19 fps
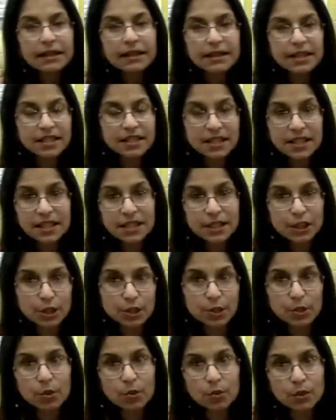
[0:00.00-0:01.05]
this needs
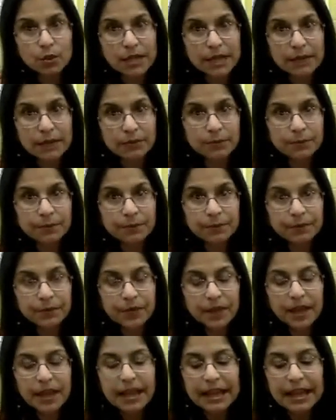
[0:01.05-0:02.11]
to cool down.
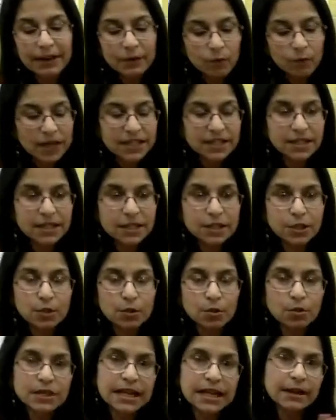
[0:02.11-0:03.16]
And once it's
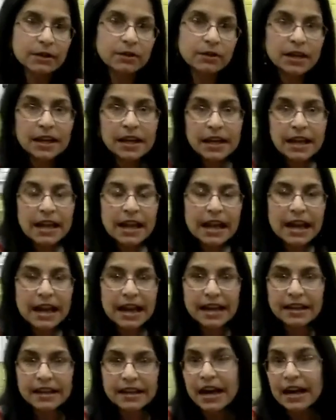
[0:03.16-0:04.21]
cooled down,
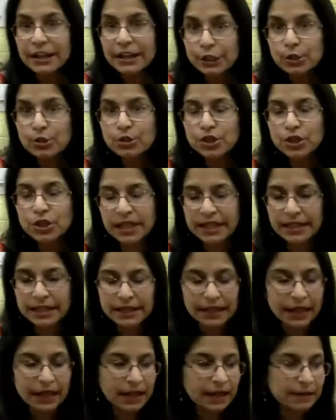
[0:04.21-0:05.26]
and I
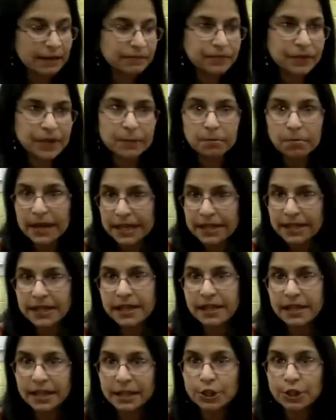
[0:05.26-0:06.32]
usually blend
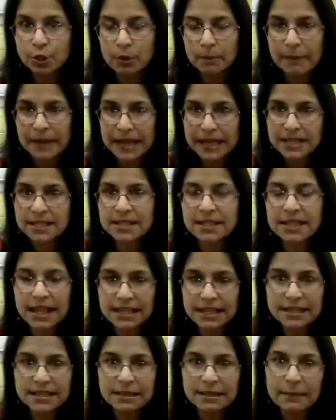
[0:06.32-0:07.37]
it into a paste.
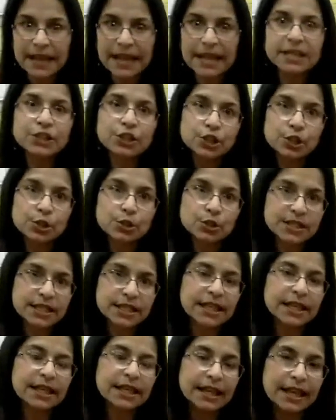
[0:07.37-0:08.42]
That's the paste you
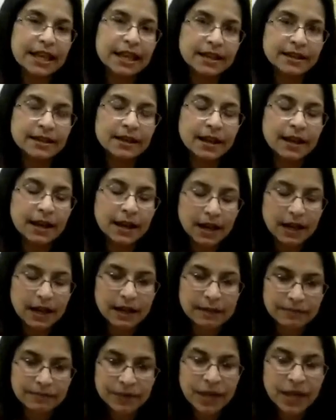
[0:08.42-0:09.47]
see in,
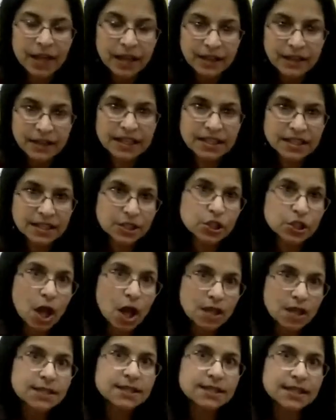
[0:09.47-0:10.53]
that's a
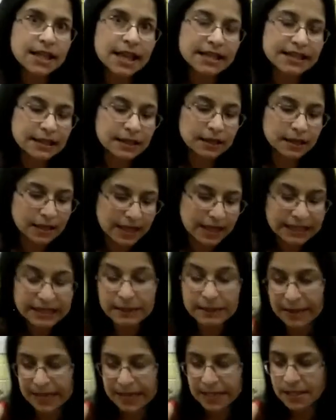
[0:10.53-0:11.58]
sauce at the
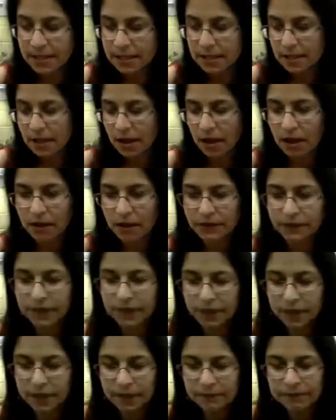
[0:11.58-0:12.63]
base of
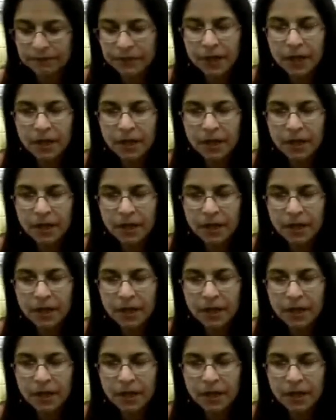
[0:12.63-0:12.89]
the